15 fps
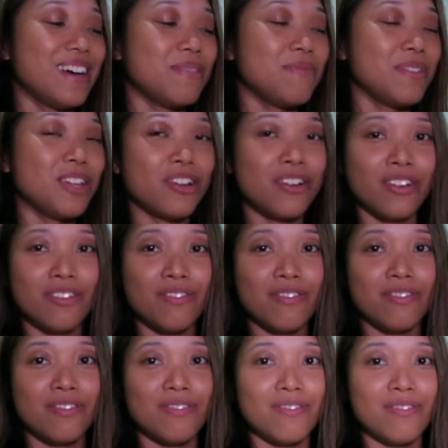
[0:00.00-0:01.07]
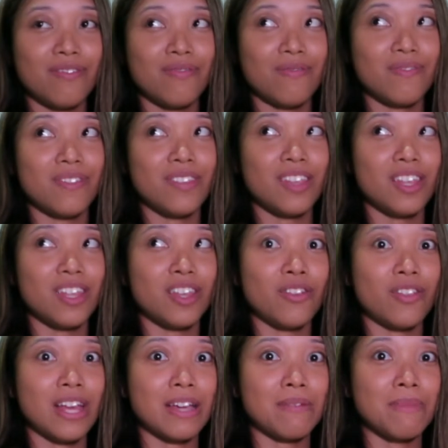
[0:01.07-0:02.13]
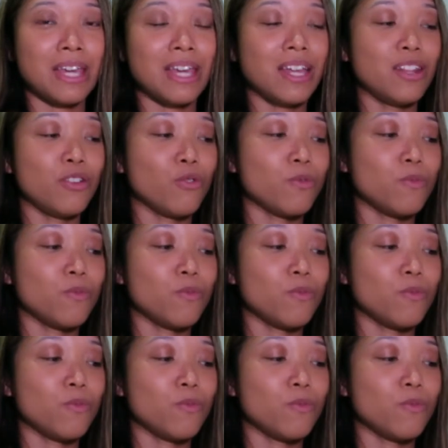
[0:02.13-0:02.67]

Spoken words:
you know, if you're like me and